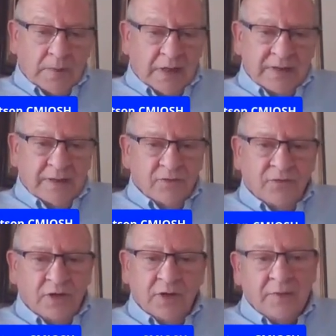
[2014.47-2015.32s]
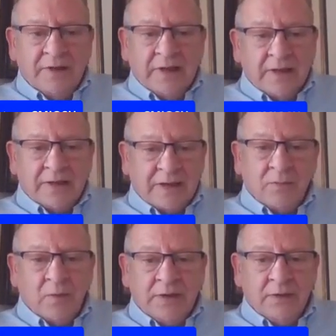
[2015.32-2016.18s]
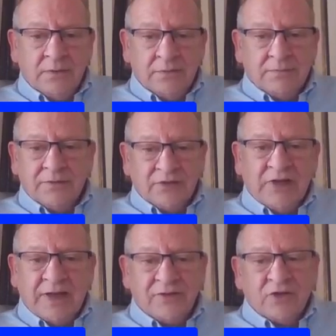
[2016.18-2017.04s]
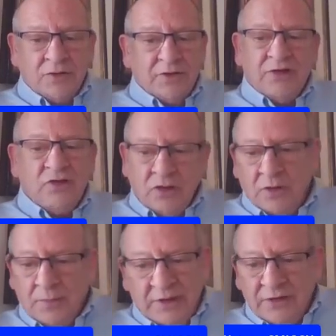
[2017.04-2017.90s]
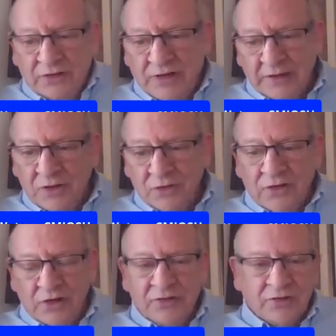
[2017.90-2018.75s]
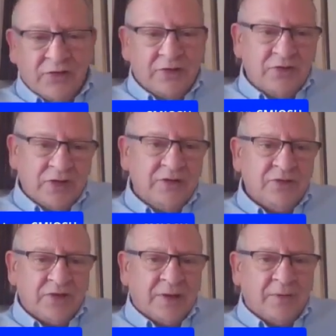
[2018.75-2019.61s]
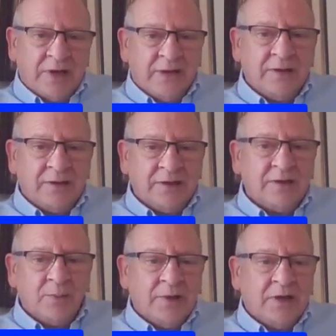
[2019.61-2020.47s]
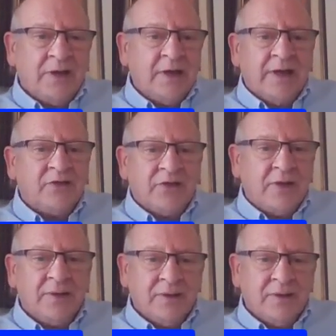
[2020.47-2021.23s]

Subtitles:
Now, following that, I will start to cut this short because I noticed it is now getting a little bit later.